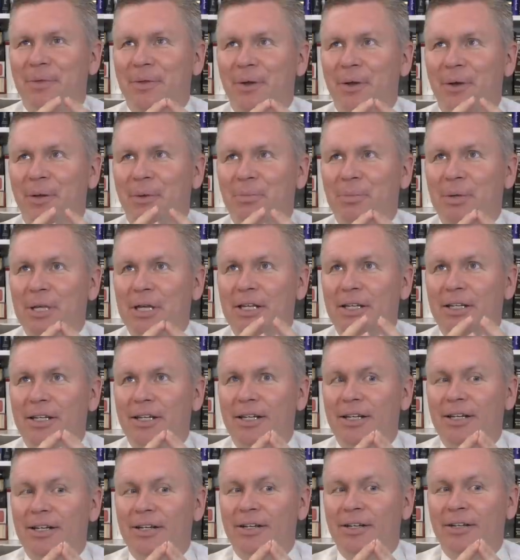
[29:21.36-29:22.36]
Oh, being
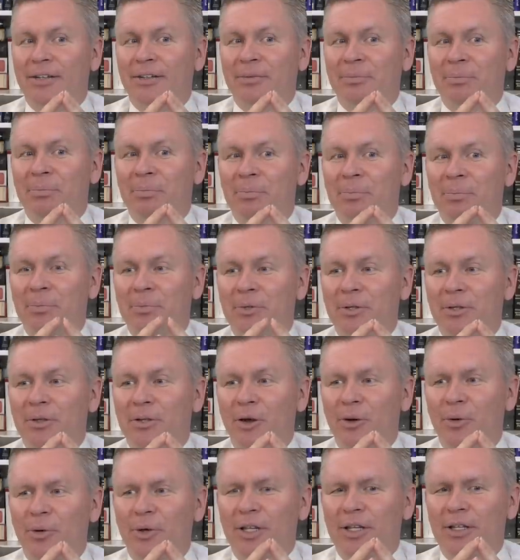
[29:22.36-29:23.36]
here,
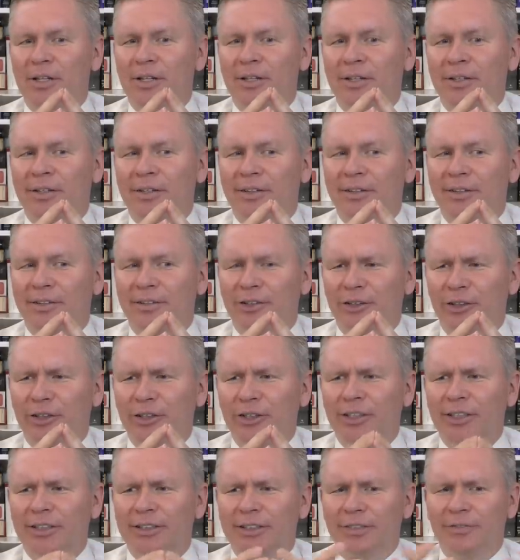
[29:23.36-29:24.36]
knowing the
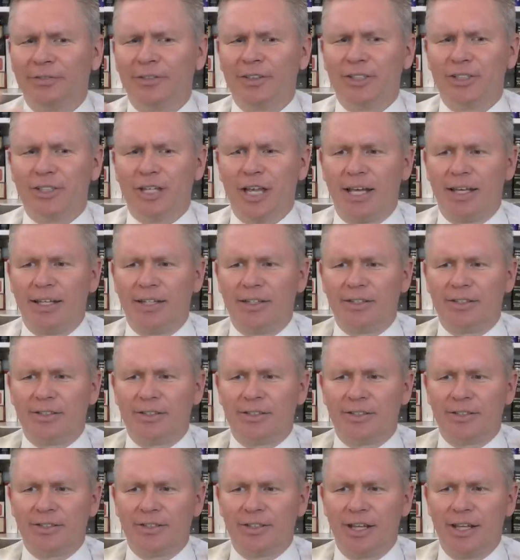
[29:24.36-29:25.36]
goodness of the saints,
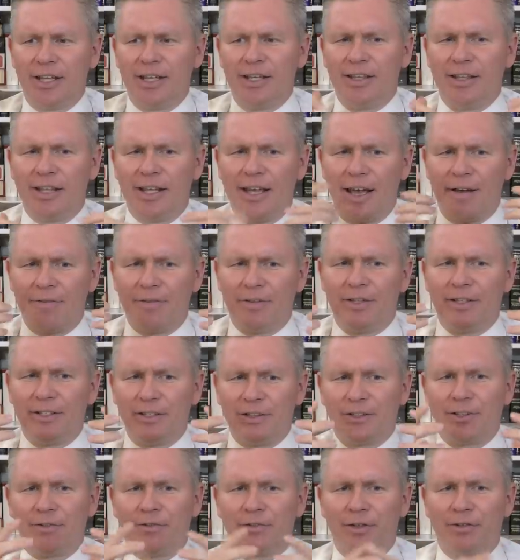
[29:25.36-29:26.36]
seeing the
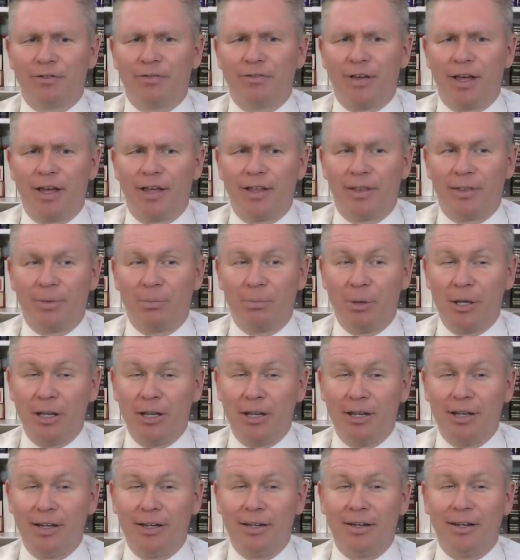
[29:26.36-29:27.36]
evidence of your faith,
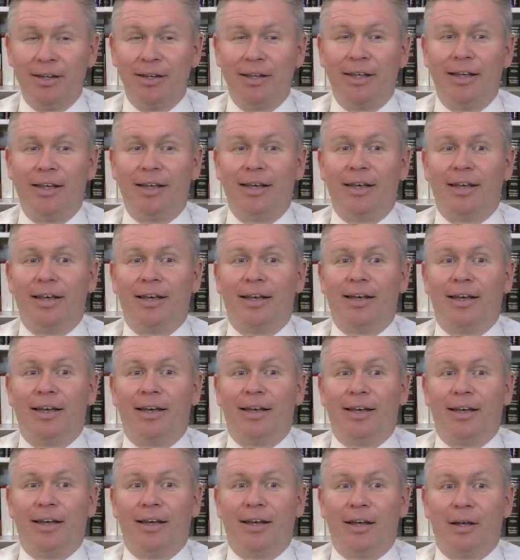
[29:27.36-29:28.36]
meeting
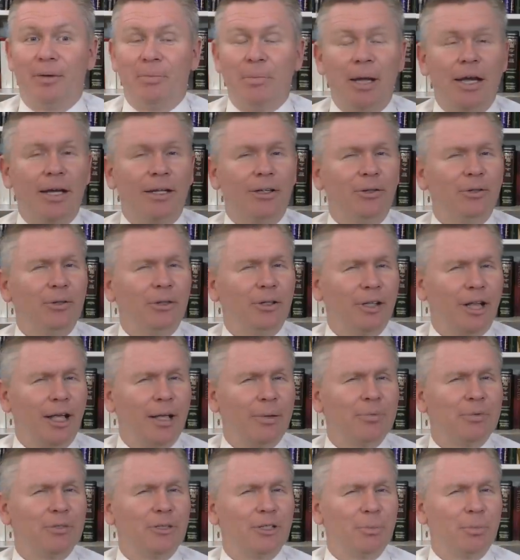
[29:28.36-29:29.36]
a man who
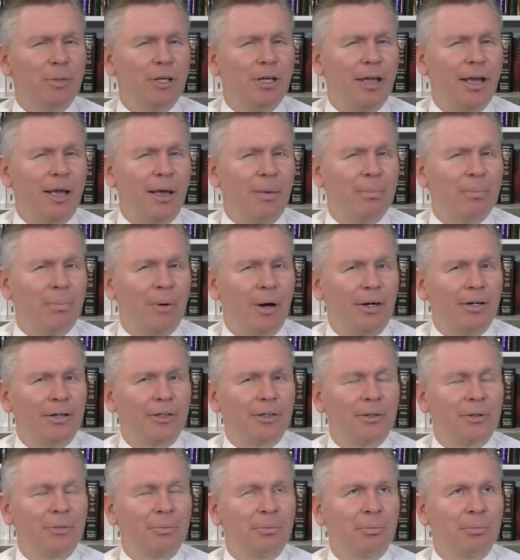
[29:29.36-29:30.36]
claims to be a
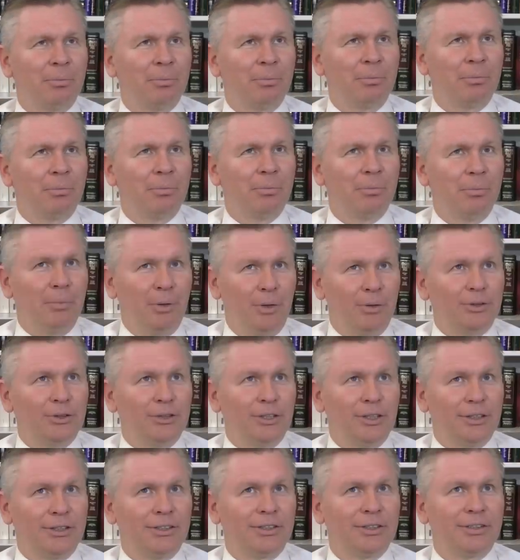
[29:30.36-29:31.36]
modern
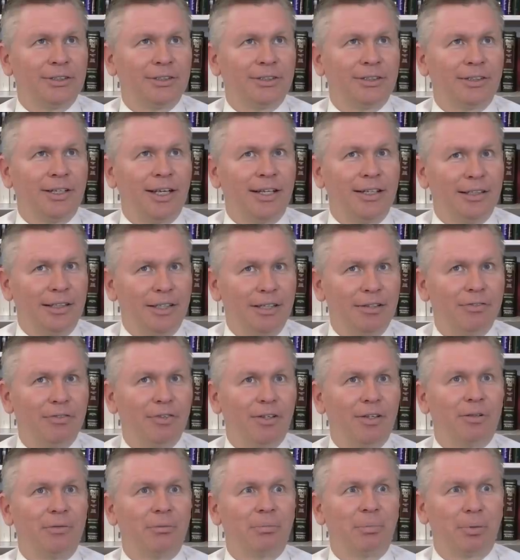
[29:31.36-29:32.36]
Moses, a
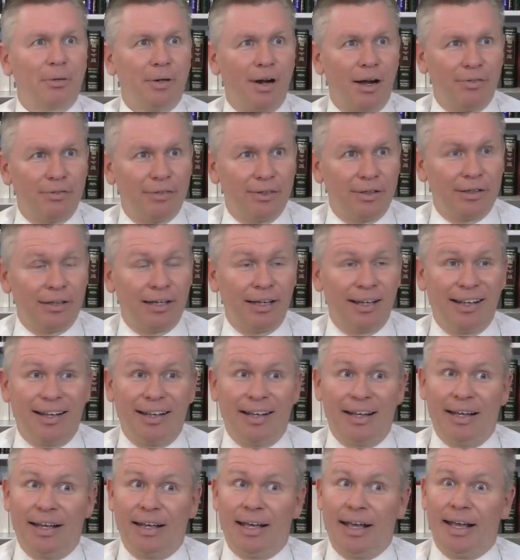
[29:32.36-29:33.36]
living prophet.
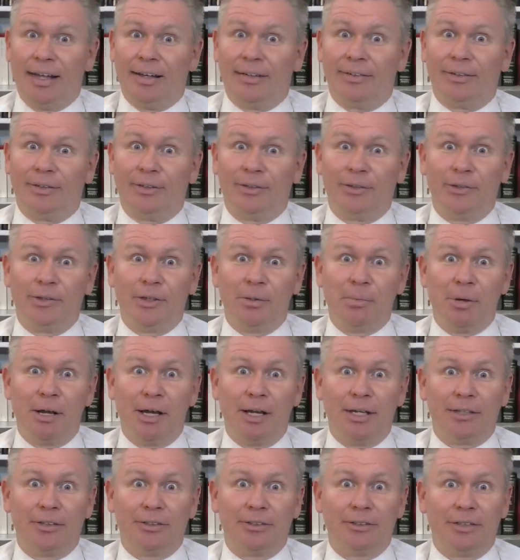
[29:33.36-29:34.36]
And who am
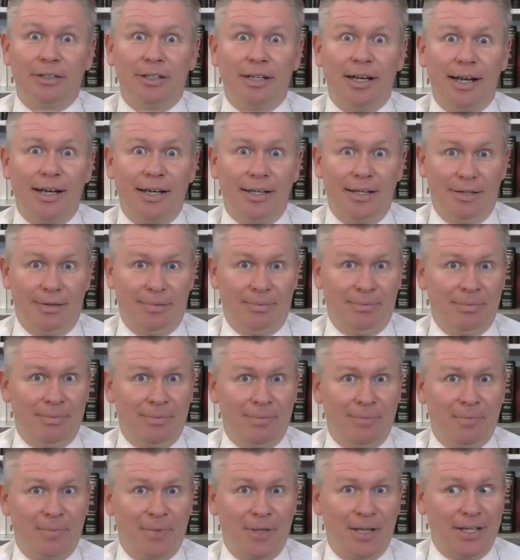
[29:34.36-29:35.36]
I to deny him?
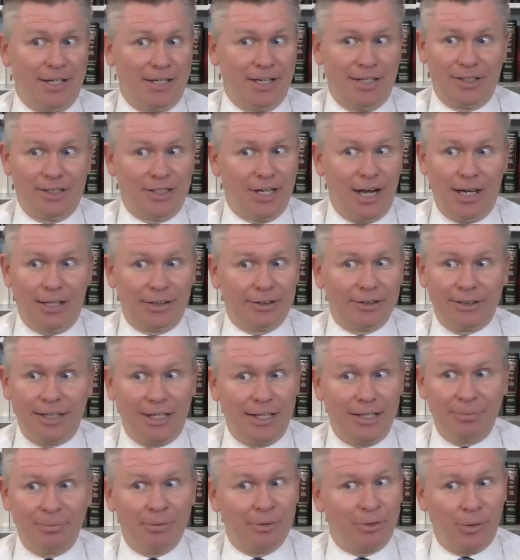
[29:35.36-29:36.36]
He does not
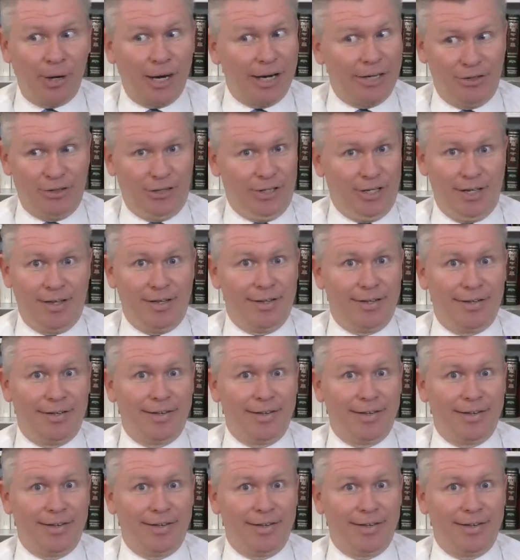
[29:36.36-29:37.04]
seem crazy.